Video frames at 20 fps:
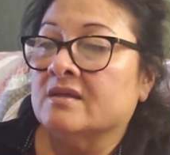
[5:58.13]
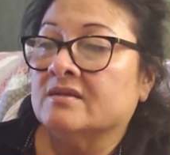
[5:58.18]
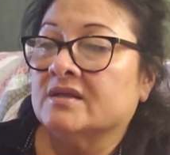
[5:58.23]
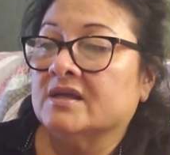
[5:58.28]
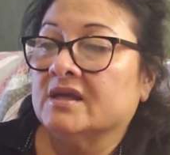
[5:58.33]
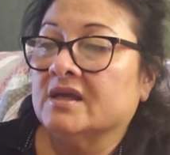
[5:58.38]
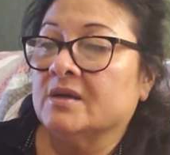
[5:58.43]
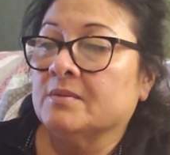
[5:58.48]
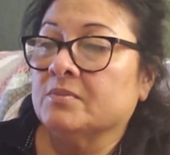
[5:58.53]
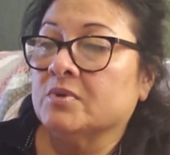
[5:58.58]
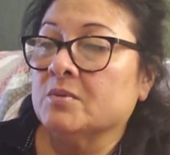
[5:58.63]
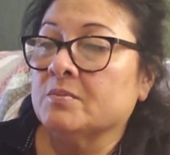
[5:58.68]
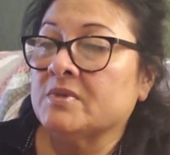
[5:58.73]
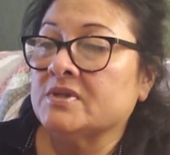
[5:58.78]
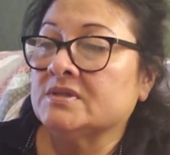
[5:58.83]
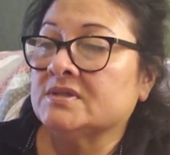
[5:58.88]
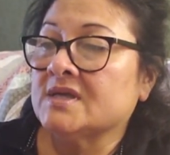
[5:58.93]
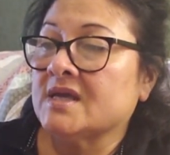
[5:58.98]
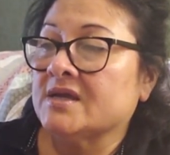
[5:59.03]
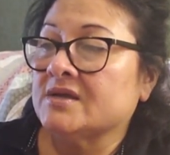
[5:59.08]
the
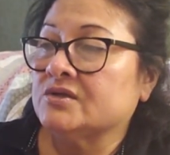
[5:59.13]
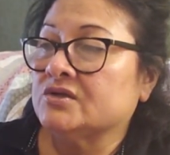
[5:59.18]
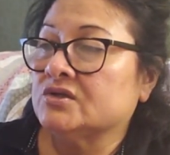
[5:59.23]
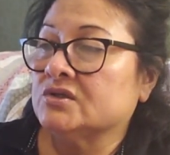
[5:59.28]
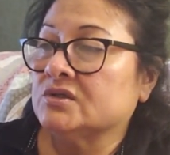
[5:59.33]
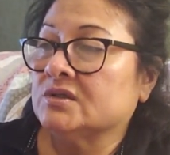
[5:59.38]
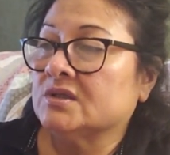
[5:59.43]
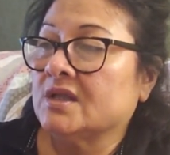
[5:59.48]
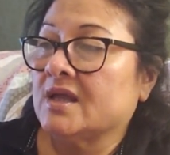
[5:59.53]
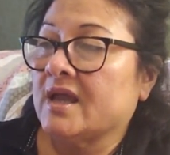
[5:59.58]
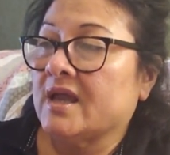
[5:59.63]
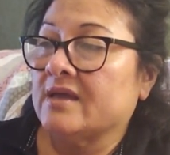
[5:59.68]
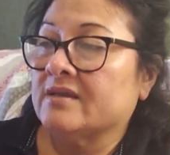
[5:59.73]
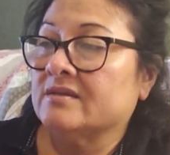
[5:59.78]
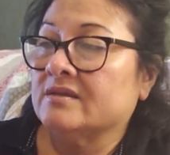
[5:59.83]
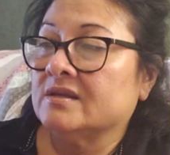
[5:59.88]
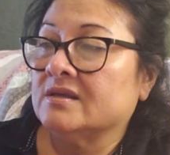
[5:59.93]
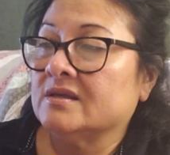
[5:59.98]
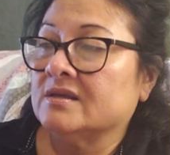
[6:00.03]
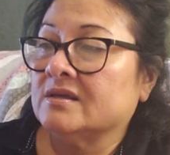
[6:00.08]
implementation
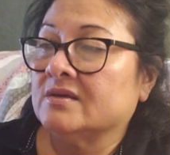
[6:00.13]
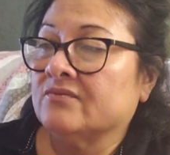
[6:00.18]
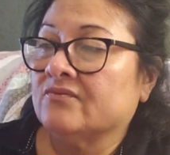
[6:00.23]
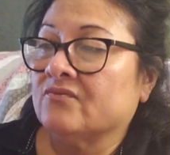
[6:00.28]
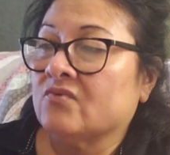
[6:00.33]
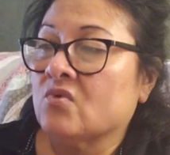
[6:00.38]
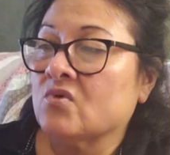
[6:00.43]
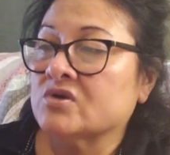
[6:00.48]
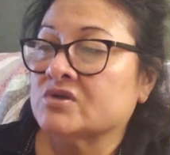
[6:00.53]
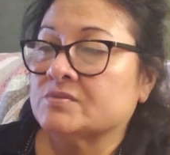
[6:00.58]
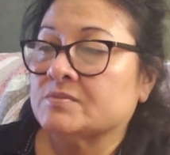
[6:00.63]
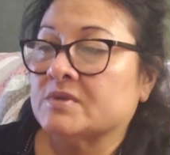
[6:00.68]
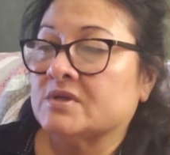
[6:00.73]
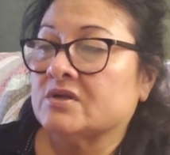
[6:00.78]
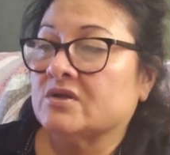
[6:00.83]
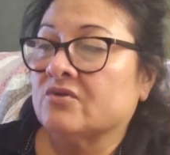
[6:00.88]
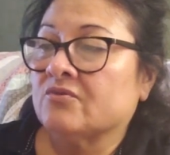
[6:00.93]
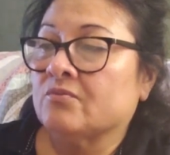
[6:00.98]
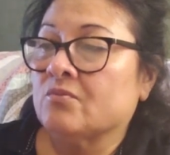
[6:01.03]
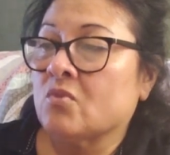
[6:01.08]
and the
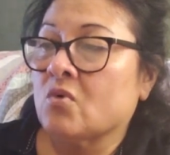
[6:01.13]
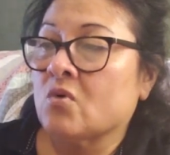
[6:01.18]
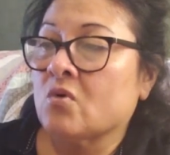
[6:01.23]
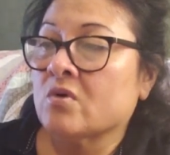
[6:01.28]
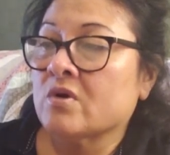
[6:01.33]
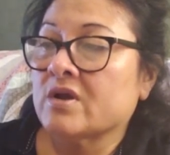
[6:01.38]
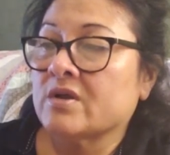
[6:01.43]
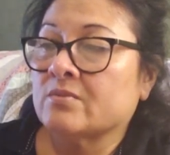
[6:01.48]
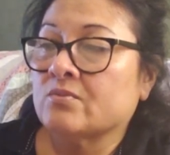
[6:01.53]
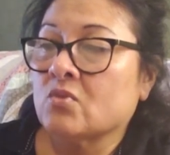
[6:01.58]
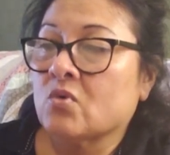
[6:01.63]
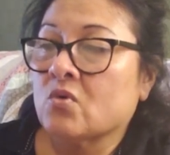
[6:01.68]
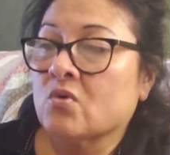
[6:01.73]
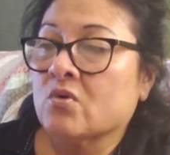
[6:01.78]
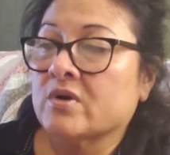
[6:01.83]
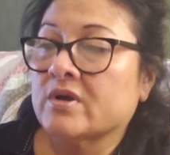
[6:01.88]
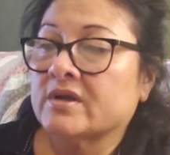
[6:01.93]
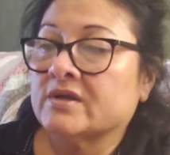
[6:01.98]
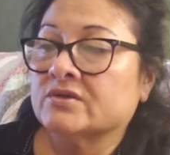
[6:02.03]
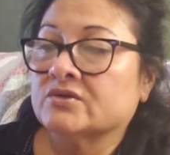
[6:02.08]
enforcement of more and
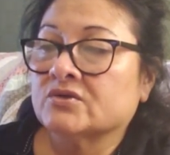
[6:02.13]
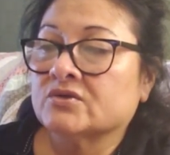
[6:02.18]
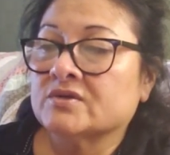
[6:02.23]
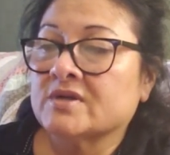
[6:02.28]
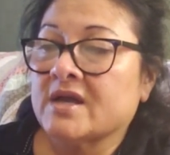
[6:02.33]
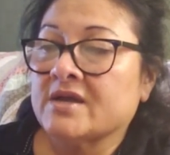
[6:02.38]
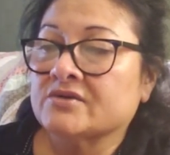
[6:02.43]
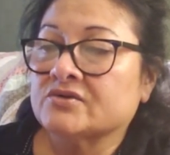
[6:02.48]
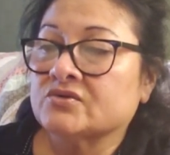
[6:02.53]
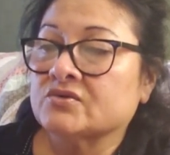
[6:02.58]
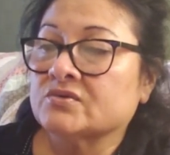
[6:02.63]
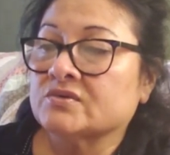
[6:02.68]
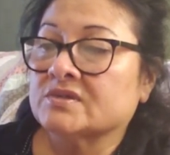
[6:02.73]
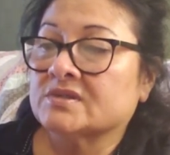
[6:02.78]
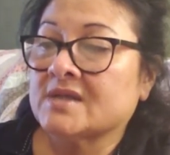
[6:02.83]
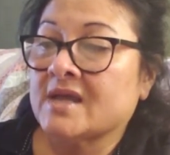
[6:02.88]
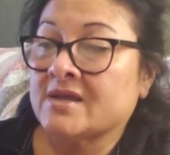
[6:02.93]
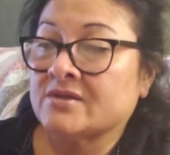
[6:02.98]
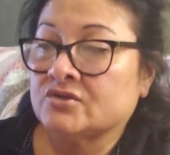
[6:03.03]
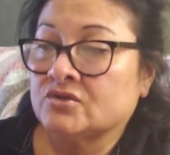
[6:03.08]
more international
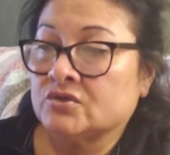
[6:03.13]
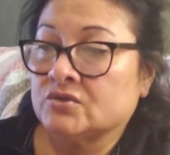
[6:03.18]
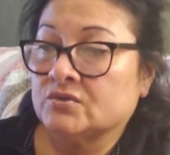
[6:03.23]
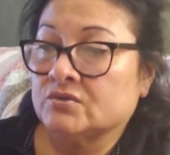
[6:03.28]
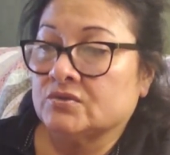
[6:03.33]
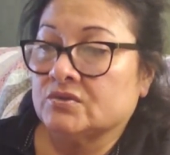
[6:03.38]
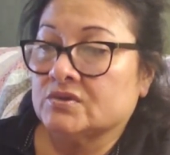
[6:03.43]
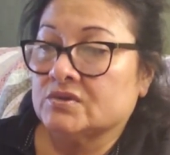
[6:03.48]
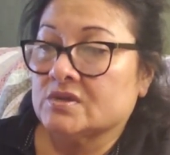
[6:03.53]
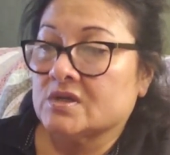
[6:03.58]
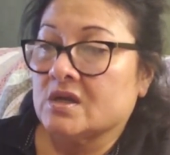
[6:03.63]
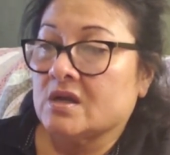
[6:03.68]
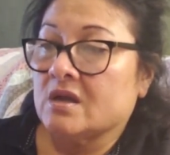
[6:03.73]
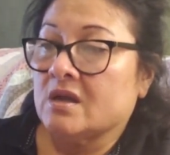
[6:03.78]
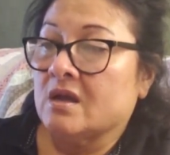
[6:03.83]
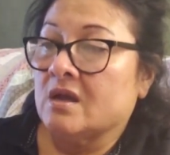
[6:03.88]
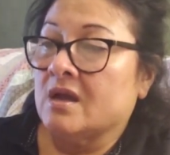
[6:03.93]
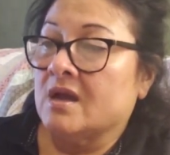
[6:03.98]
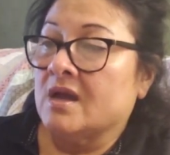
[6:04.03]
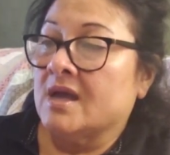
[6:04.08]
statutes.
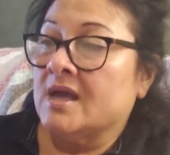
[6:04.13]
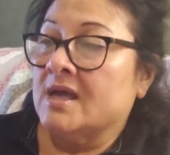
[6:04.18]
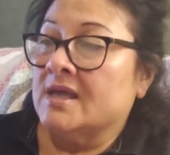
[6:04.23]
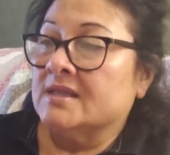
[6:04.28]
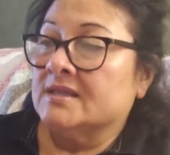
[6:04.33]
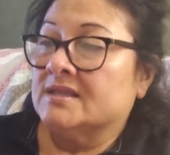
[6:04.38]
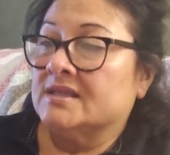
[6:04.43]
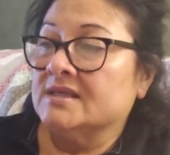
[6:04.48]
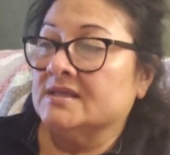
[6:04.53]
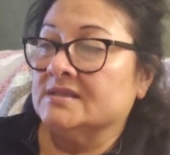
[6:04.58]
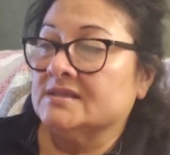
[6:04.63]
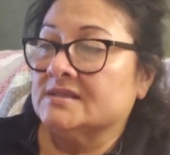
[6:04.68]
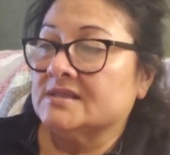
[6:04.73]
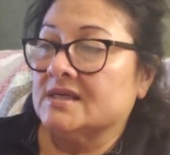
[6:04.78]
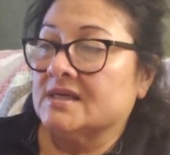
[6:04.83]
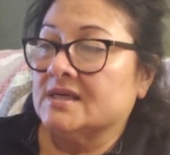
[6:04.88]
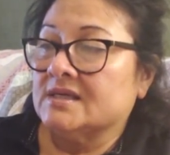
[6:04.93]
This